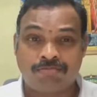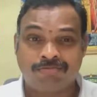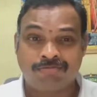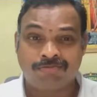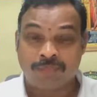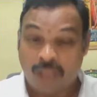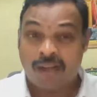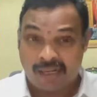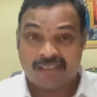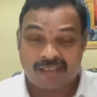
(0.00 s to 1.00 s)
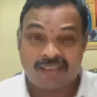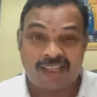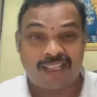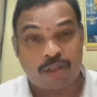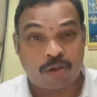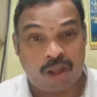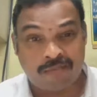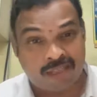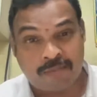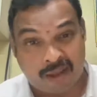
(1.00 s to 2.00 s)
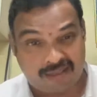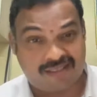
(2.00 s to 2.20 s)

not necessary they should always pass.